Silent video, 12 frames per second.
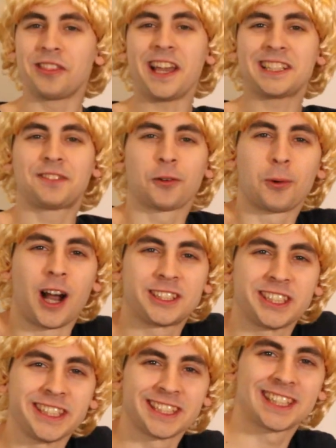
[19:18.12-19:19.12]
Thanks for
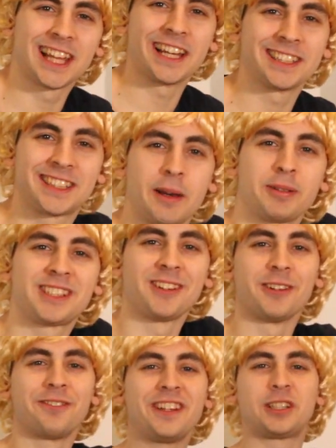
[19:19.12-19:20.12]
watching this latest
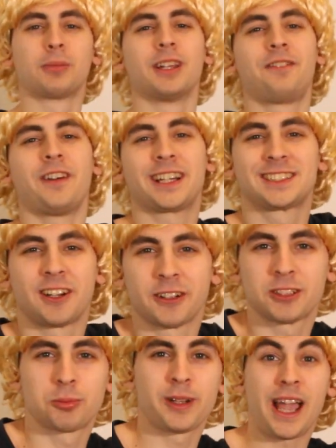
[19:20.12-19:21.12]
episode of Visual Effects
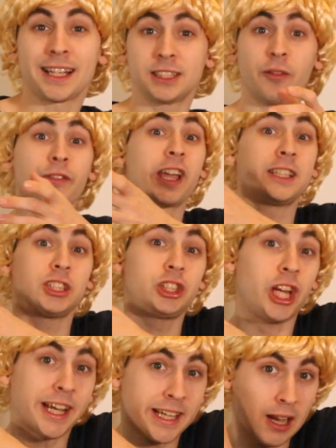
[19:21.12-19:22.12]
Artists React. Don't forget to
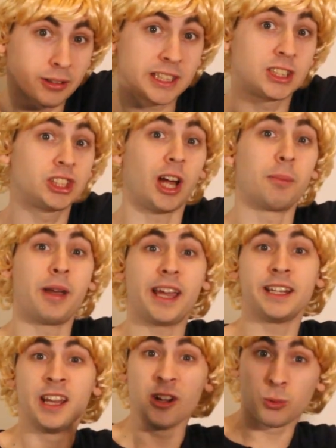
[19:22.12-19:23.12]
check out the
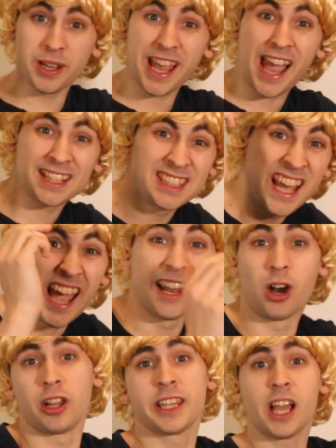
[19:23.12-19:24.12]
Stuntman React
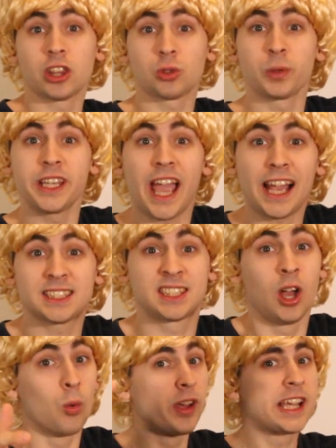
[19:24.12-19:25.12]
and all the other
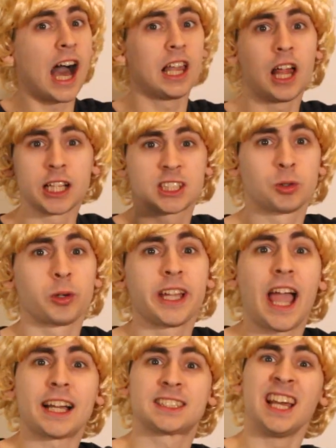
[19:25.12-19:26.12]
Reacts. We got lots of
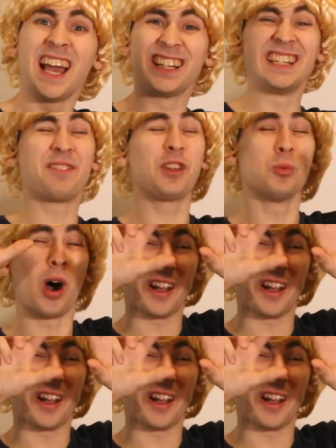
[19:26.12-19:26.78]
Reacts. And if you